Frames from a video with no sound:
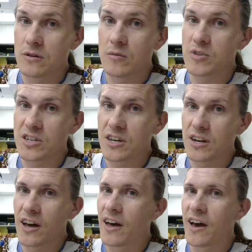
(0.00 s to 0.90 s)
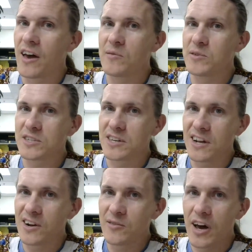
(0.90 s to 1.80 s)
I'm just kidding. I'm just
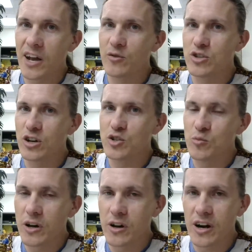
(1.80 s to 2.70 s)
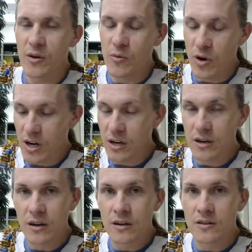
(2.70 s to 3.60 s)
kidding. I don't judge you by your handwriting
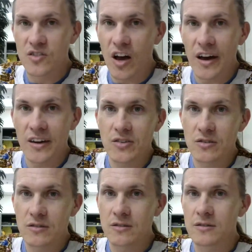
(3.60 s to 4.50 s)
size.